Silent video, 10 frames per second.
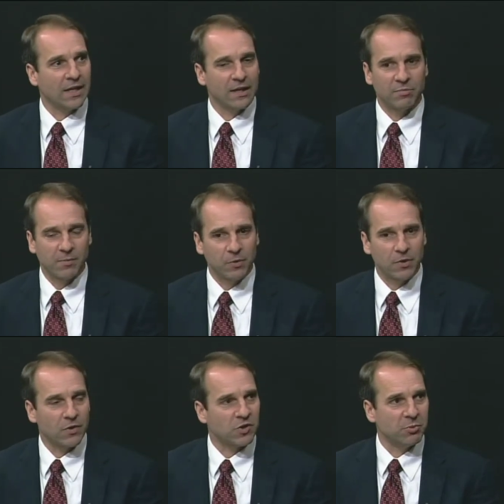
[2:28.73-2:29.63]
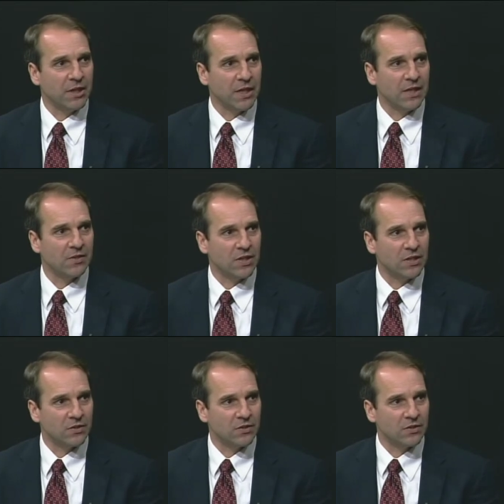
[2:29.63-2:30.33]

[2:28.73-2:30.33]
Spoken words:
and people would go to speakeasies,